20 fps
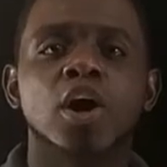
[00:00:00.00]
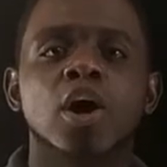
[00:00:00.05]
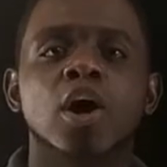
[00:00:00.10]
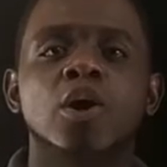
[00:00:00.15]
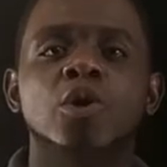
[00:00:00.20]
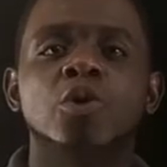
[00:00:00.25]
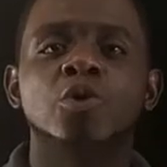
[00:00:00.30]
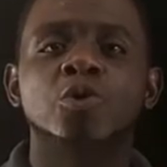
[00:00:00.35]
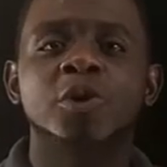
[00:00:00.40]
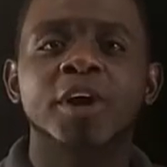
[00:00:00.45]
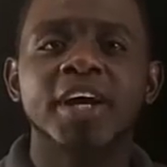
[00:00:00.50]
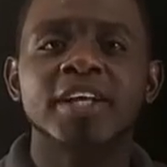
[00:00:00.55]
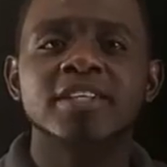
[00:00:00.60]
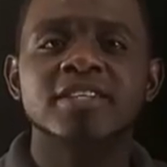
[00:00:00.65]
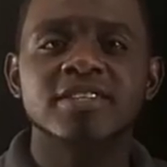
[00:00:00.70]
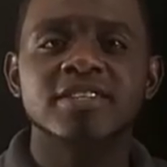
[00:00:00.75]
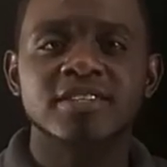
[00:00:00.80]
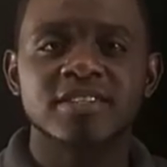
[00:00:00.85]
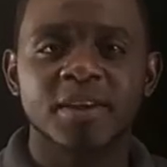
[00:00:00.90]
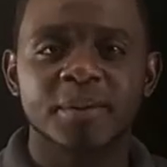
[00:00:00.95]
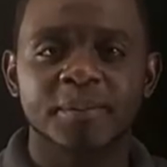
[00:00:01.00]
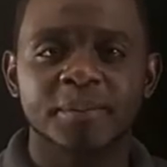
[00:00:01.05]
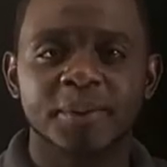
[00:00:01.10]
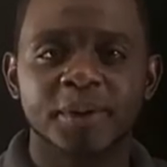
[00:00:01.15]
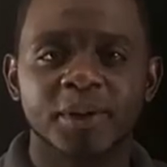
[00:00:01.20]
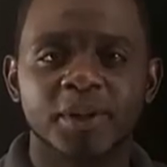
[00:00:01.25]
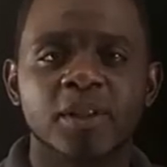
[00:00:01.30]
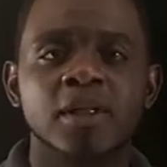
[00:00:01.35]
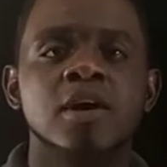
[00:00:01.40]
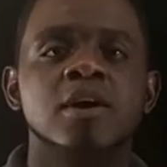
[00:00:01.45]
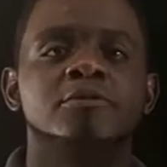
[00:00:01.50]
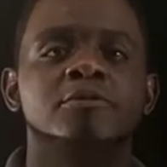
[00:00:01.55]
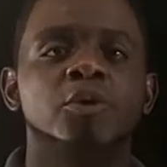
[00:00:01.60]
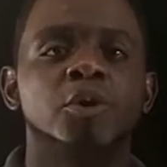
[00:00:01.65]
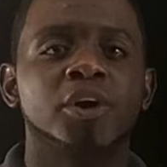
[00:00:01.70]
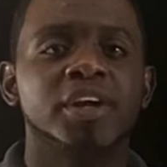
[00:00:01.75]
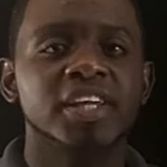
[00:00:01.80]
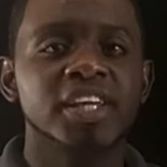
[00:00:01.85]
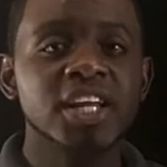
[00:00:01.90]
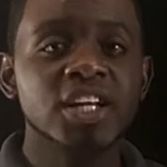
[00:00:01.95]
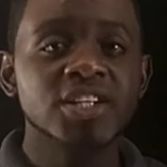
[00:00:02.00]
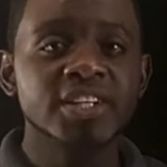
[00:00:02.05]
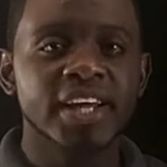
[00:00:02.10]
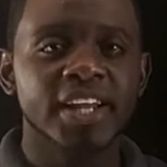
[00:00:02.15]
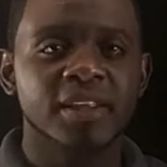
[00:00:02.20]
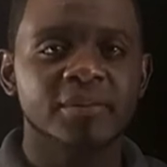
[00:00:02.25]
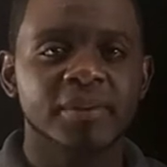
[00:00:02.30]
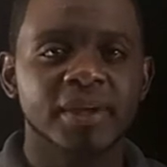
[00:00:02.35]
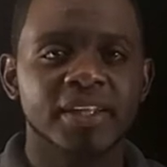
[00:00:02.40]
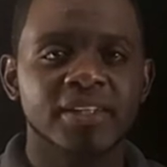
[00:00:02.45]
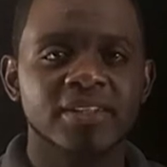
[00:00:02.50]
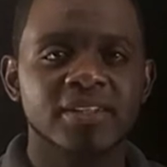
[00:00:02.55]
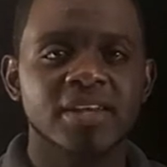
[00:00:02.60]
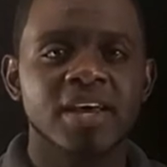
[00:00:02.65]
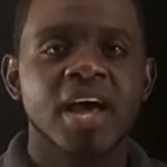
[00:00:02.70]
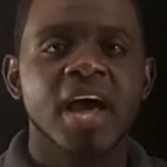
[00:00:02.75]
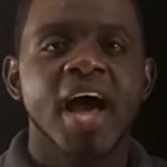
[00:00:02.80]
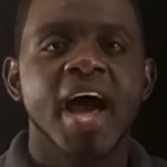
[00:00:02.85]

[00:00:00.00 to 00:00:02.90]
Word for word: correct symbol for each element